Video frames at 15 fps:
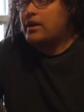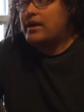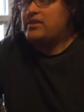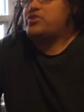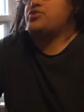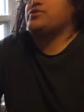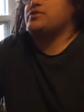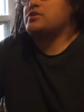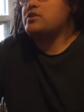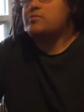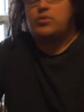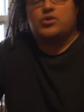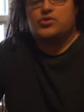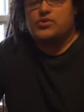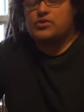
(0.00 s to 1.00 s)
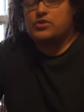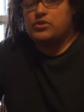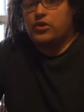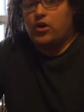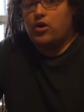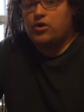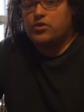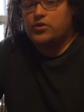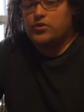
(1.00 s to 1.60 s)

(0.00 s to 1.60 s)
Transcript: an interesting person to talk